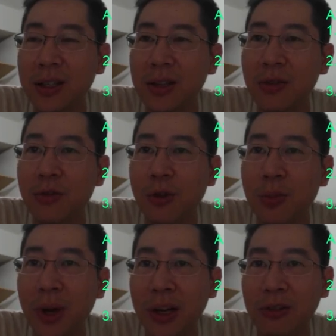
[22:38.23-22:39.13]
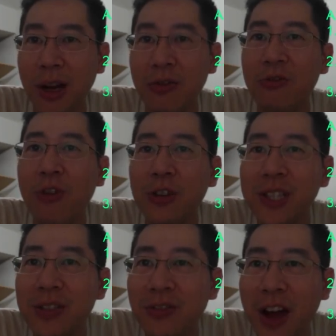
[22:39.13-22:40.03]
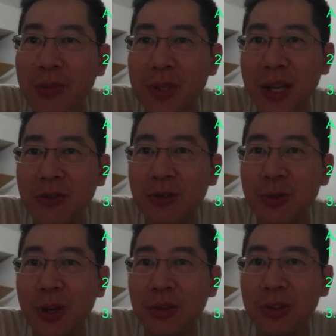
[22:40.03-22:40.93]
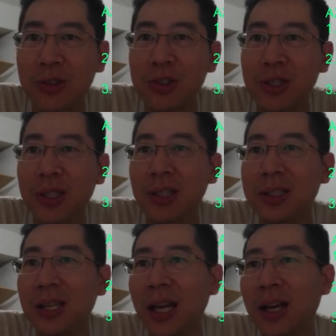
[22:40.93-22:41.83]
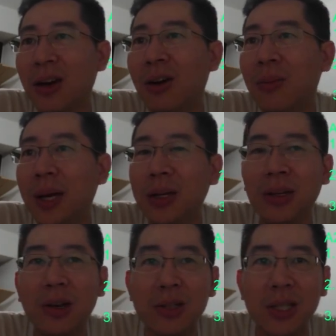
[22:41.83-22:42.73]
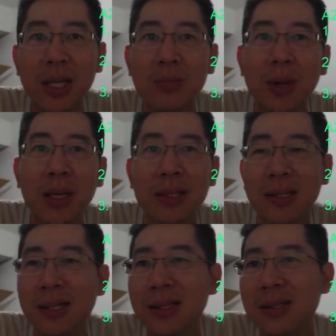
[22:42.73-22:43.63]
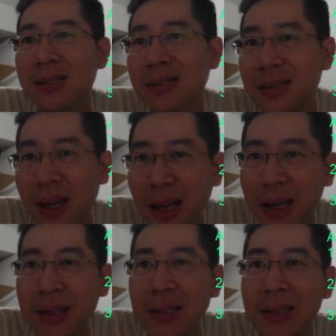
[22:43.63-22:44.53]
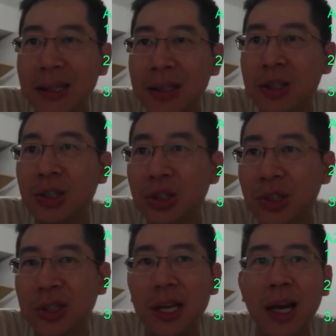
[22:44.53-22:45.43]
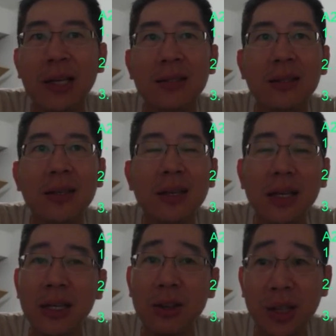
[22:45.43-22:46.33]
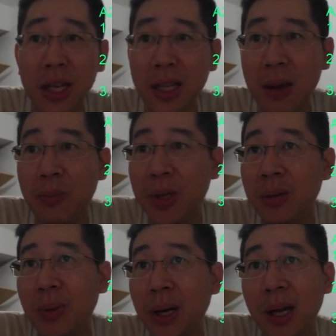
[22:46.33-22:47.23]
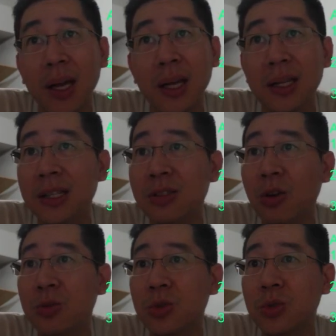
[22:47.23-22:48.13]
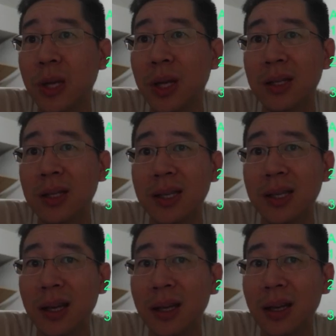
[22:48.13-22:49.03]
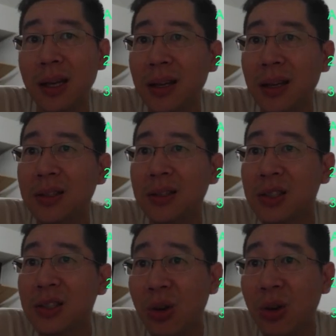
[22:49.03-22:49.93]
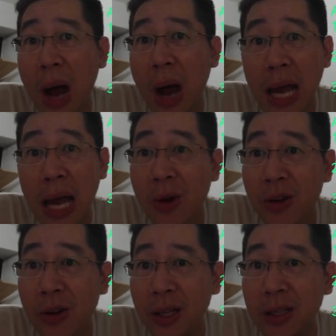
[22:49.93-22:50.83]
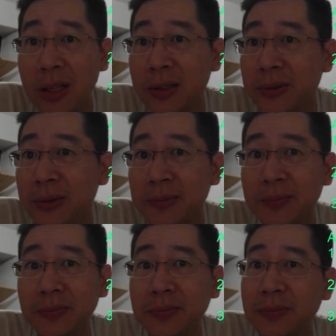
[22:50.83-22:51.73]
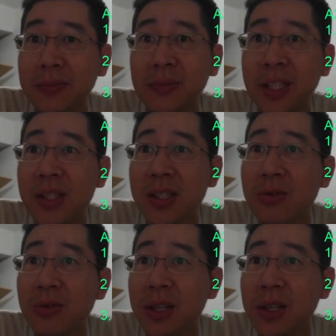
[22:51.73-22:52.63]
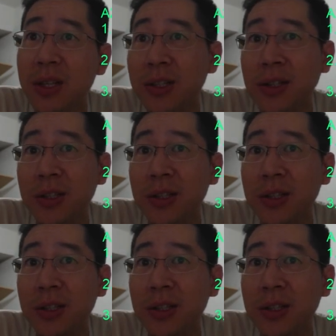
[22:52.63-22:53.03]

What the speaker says: full break, right? 45% full break for 3 turns. Like, oh my gosh, impact is insanely good, guy. Costs 80 MP, but hey, he has Osmos Blade in his kit, so why worry? This is really good.